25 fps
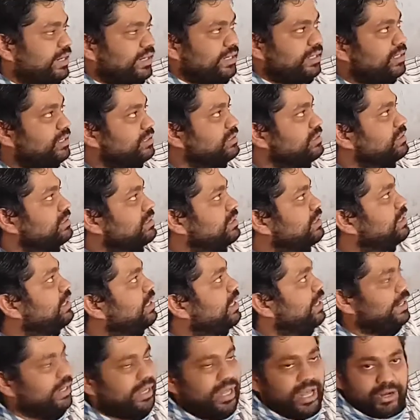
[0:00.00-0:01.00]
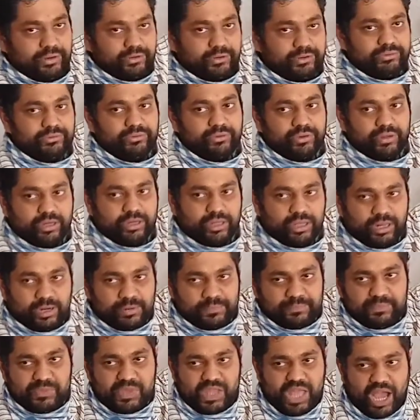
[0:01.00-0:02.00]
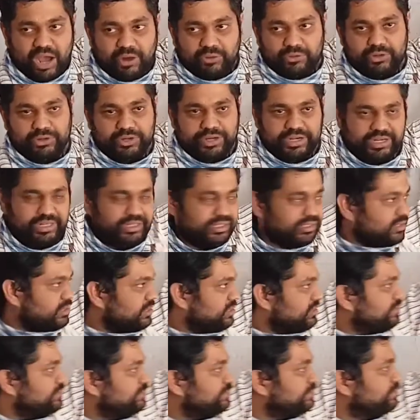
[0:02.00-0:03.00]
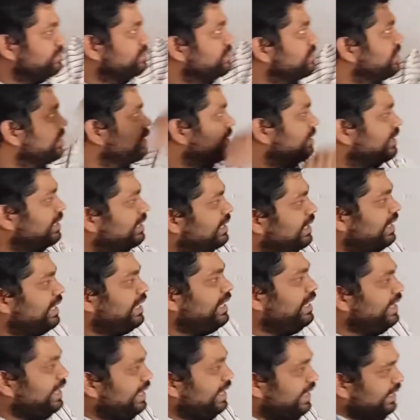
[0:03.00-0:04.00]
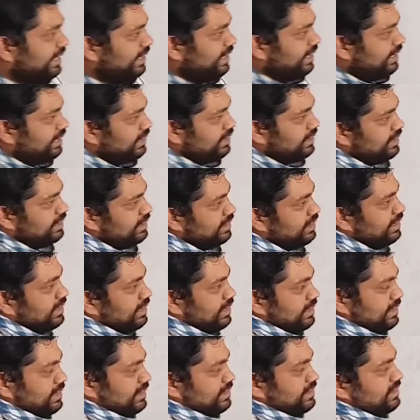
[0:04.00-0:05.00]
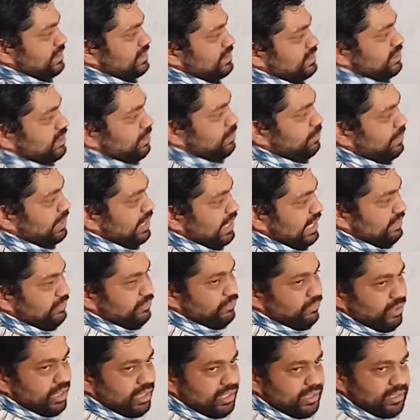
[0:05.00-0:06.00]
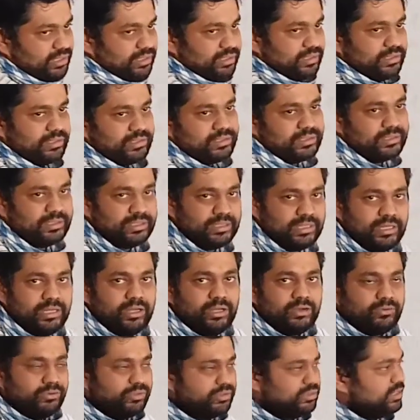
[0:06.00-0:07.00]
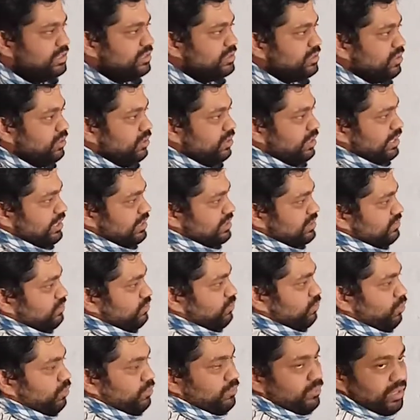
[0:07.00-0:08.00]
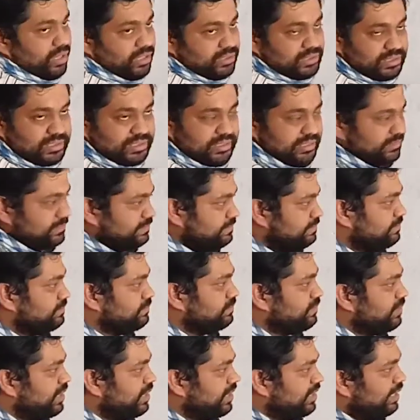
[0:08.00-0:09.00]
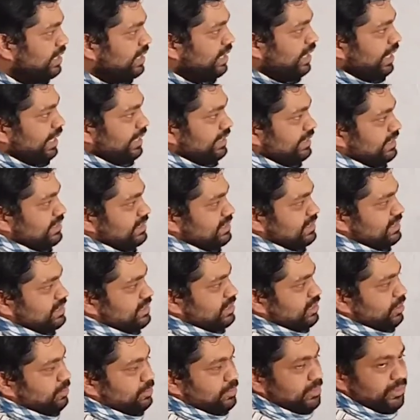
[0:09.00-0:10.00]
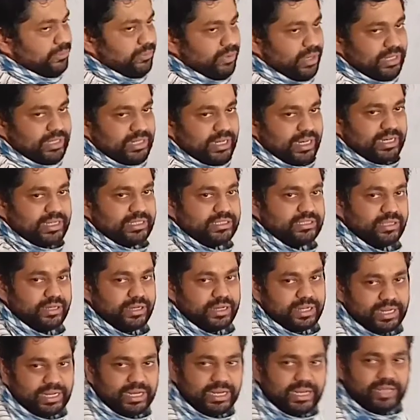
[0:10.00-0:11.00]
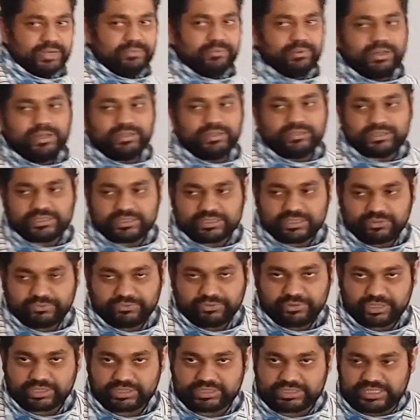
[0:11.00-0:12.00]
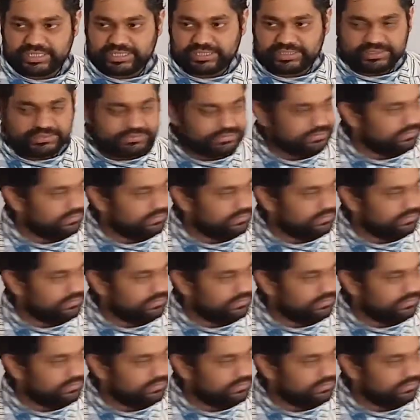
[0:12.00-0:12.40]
radius and R2 for your outer radius. And this is your VF1, which is called as flow velocity. And this is your V1, that is the inlet velocity of your jet.